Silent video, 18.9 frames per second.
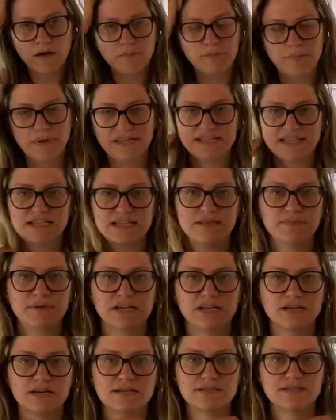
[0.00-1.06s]
Basically
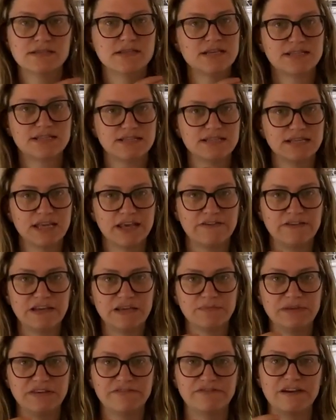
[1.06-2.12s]
because this is
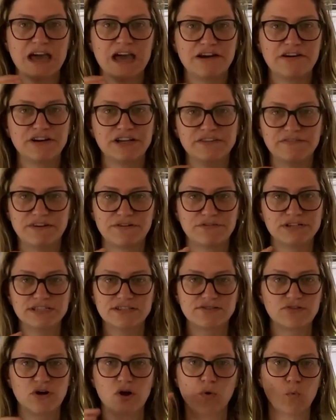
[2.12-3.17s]
giving me very, very
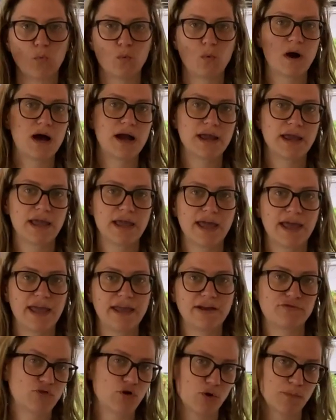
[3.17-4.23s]
strong
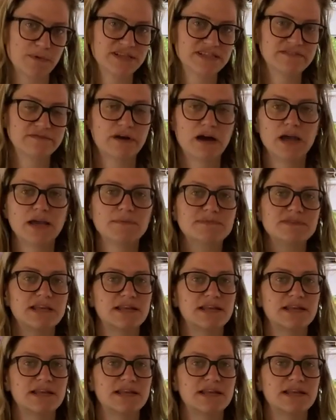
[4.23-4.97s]
YA romance vibes.